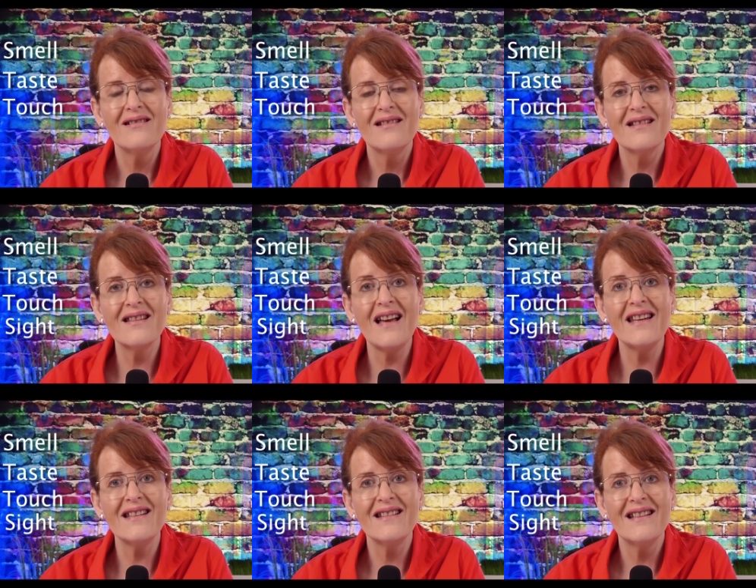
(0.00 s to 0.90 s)

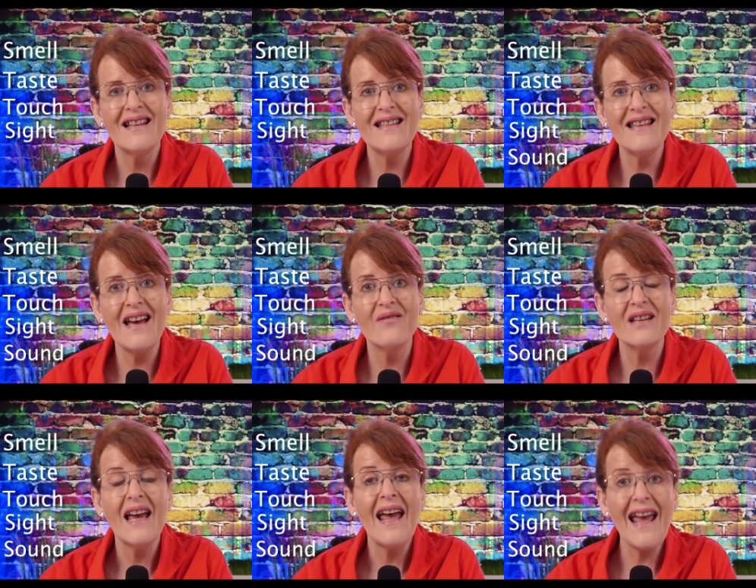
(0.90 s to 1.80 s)
sight, and sound,
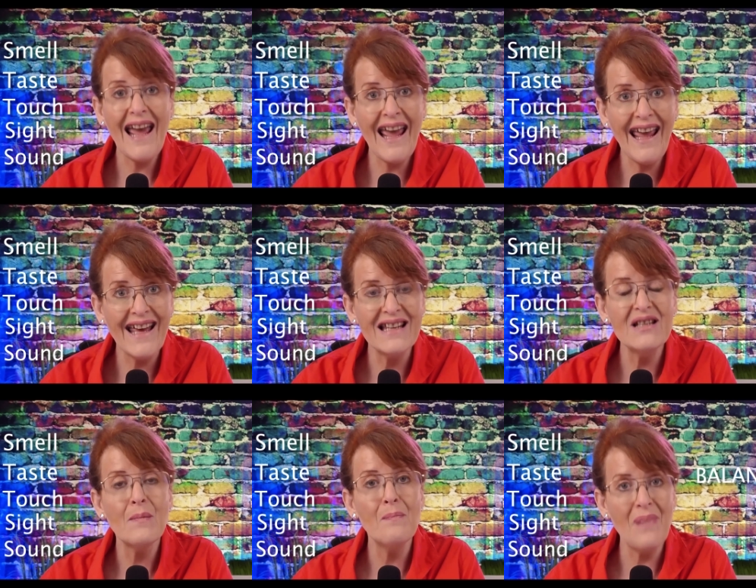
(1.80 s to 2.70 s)
and
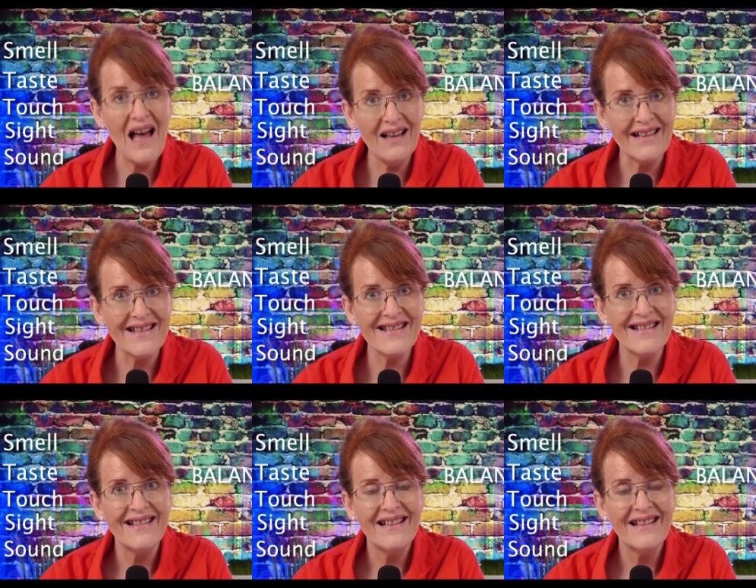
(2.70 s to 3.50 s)
balance,